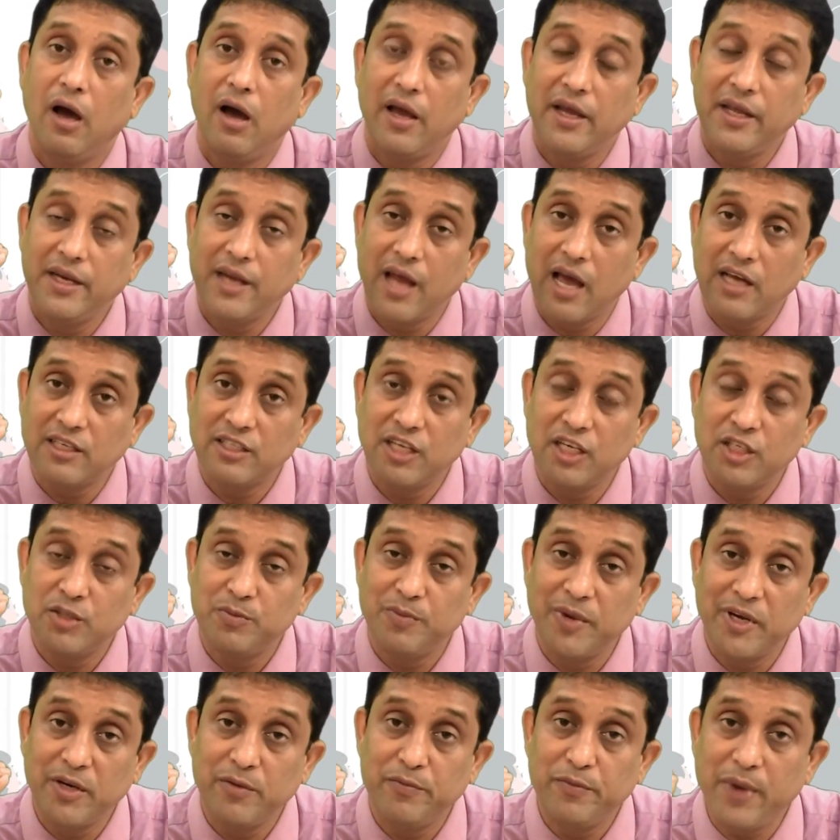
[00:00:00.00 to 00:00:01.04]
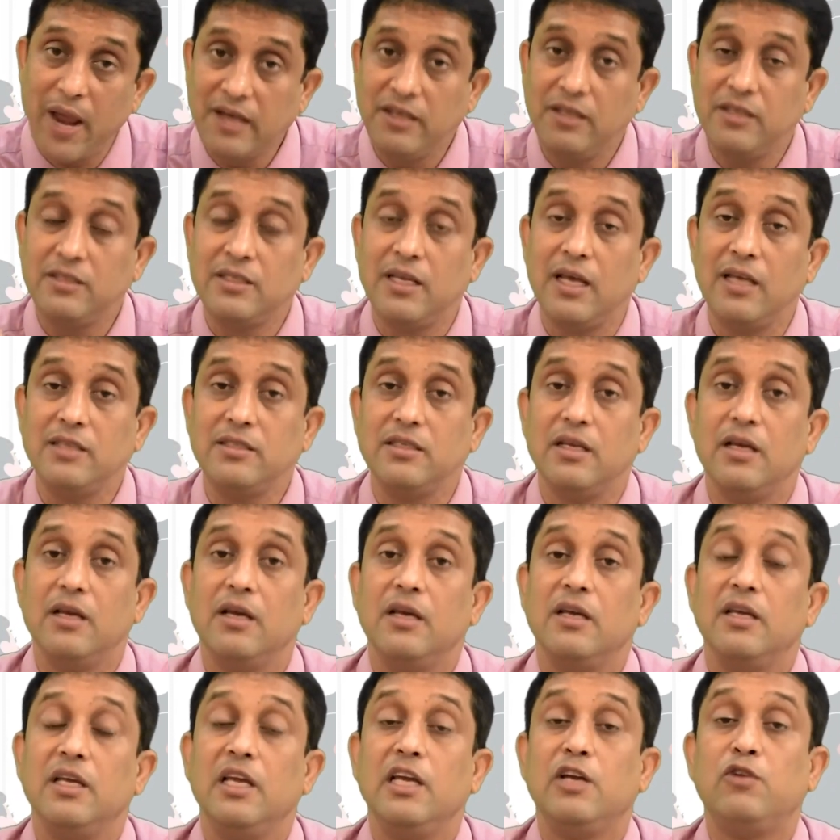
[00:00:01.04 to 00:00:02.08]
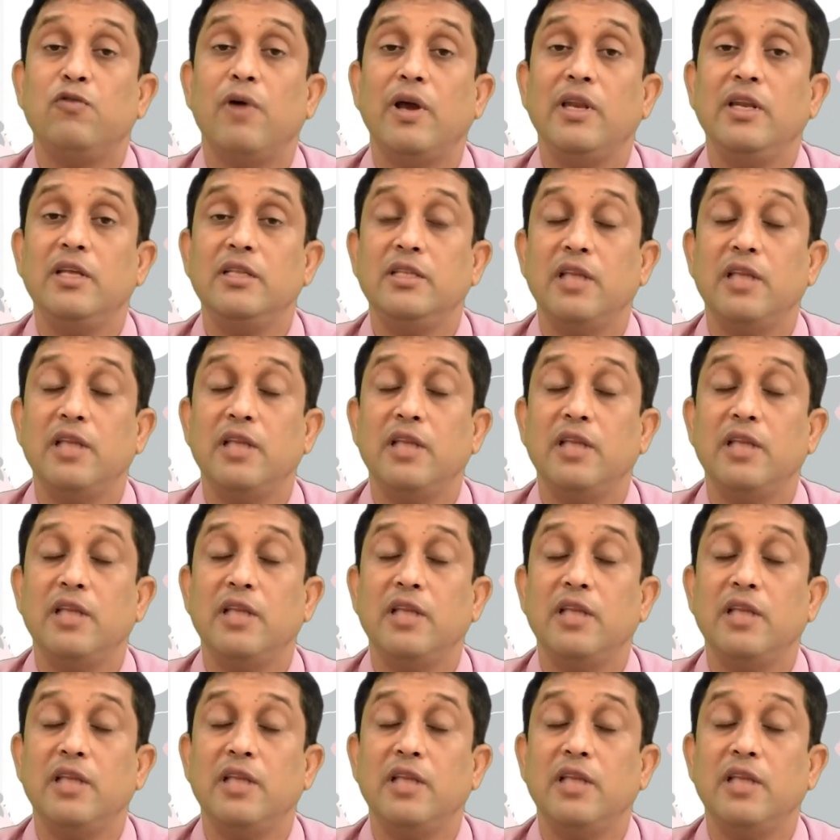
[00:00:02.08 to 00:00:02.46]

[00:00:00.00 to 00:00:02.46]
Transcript: in assessment practices, equally